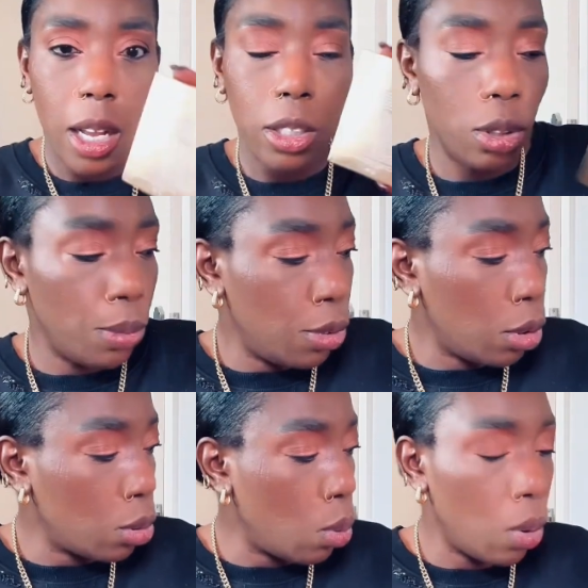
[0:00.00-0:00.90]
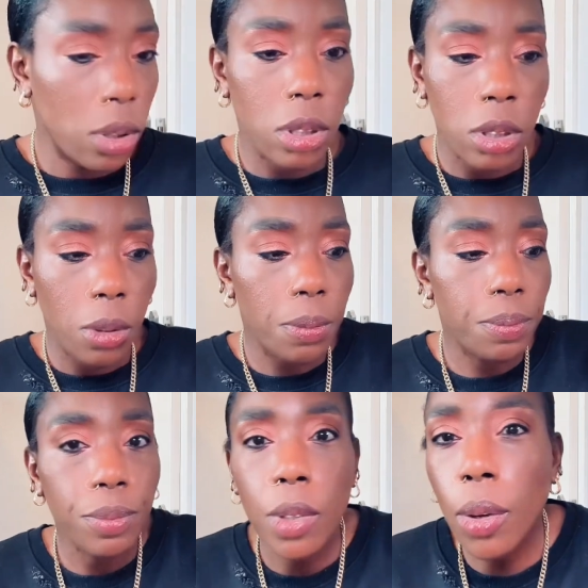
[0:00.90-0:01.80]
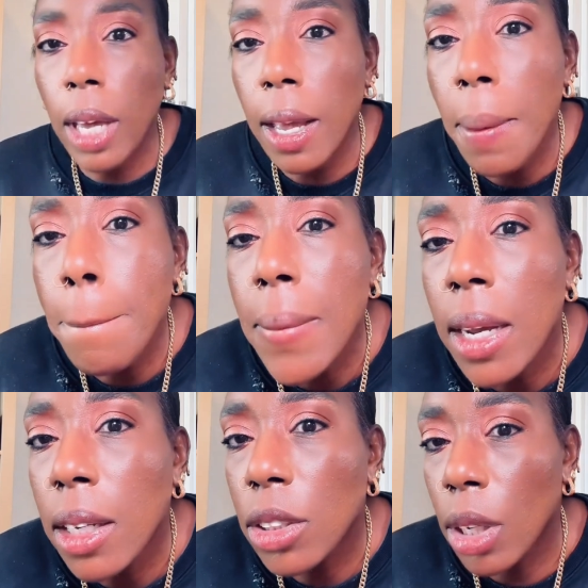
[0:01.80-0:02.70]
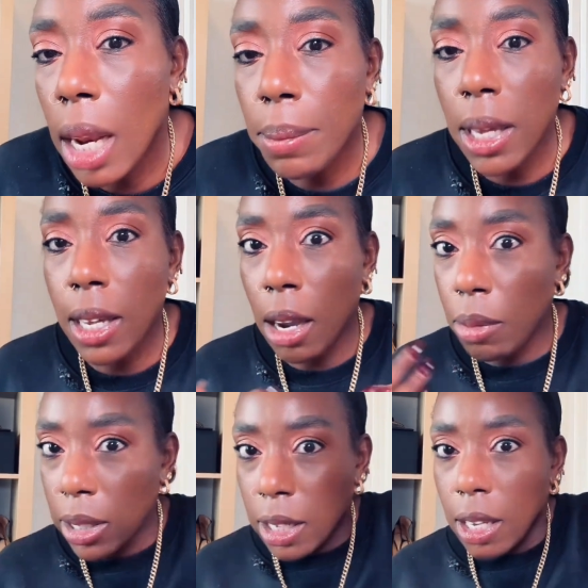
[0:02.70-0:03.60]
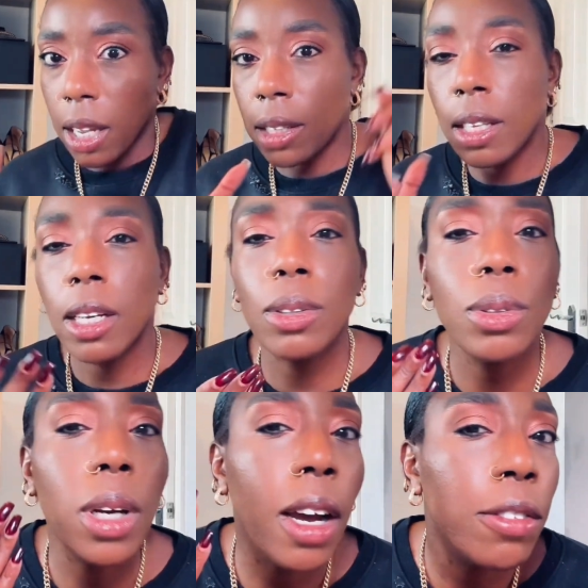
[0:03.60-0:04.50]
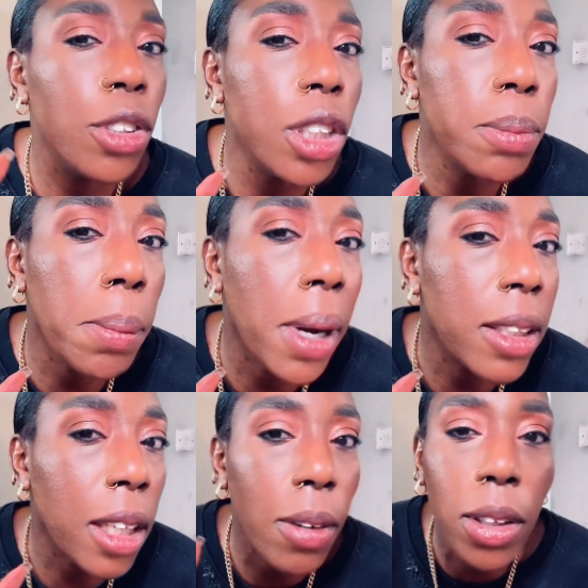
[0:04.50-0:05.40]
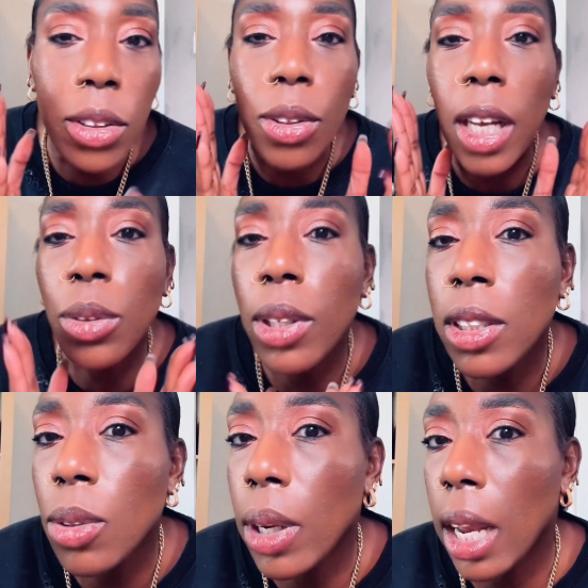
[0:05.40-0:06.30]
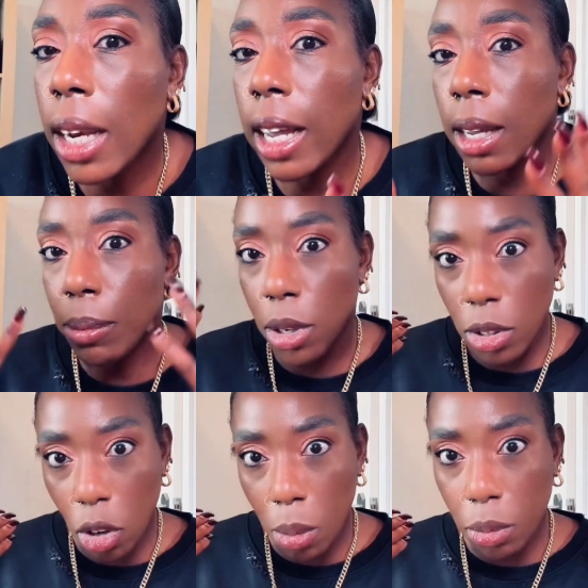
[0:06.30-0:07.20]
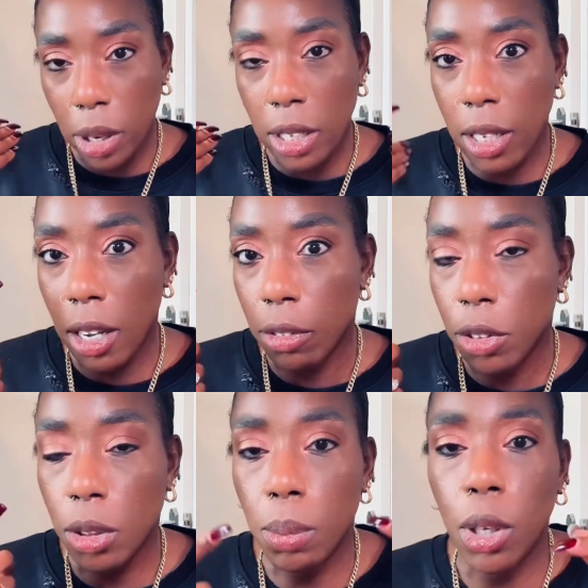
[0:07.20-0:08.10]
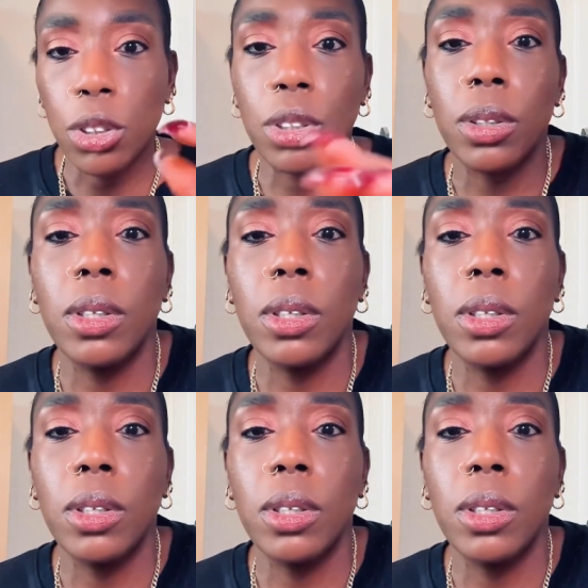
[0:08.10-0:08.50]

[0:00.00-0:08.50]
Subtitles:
Tom Ford quad. So, okay. So let me get ready, and then I've used my mascara, so that's what it's looking like. I'm going to come ready now for the blush.